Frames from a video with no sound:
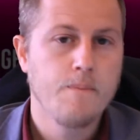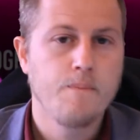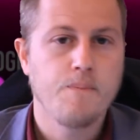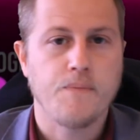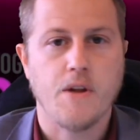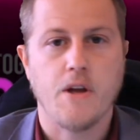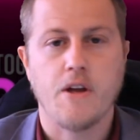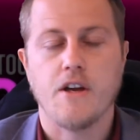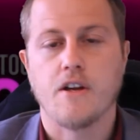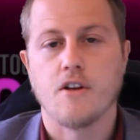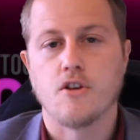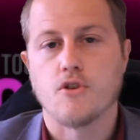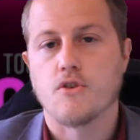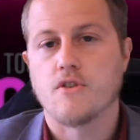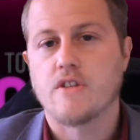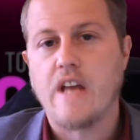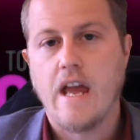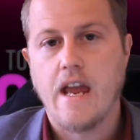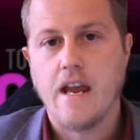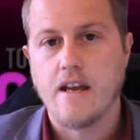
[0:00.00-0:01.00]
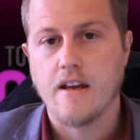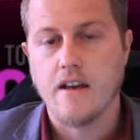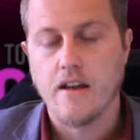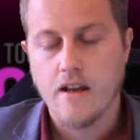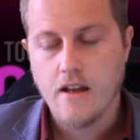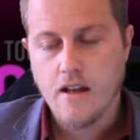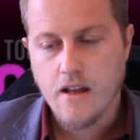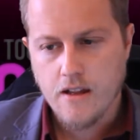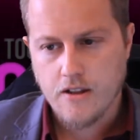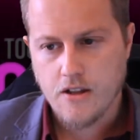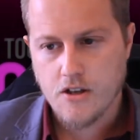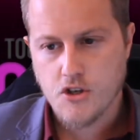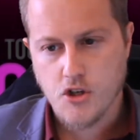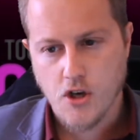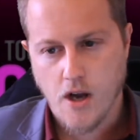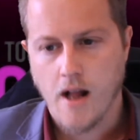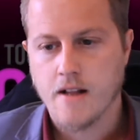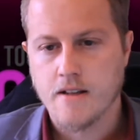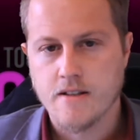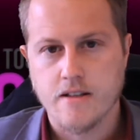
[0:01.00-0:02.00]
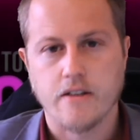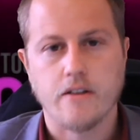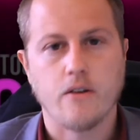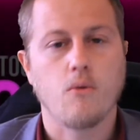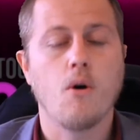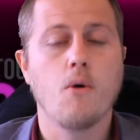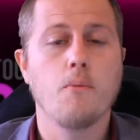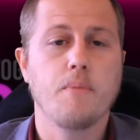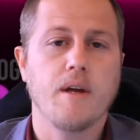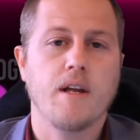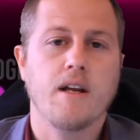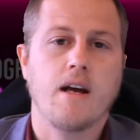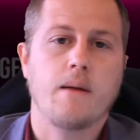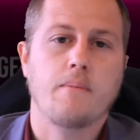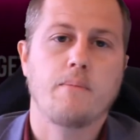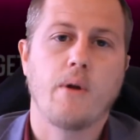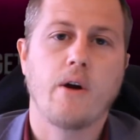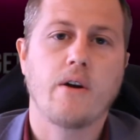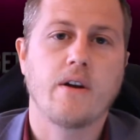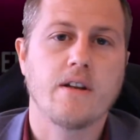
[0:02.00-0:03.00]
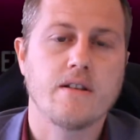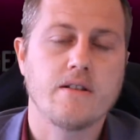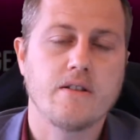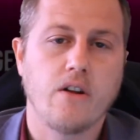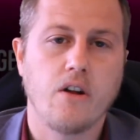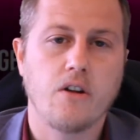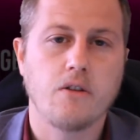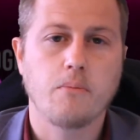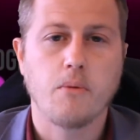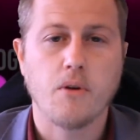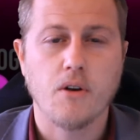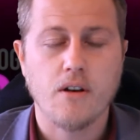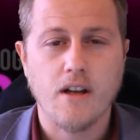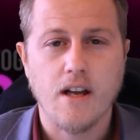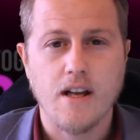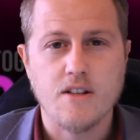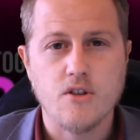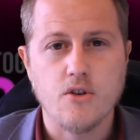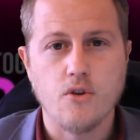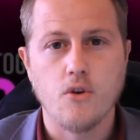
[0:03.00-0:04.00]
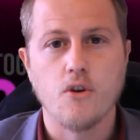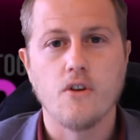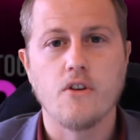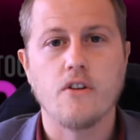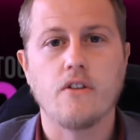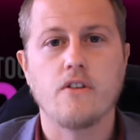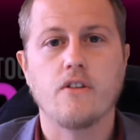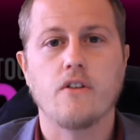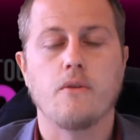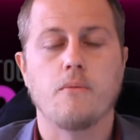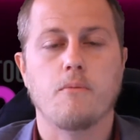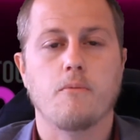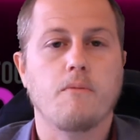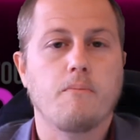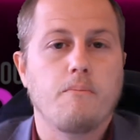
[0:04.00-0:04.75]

Now, you can just take the chance that there won't be an ad block installed, but it's good to...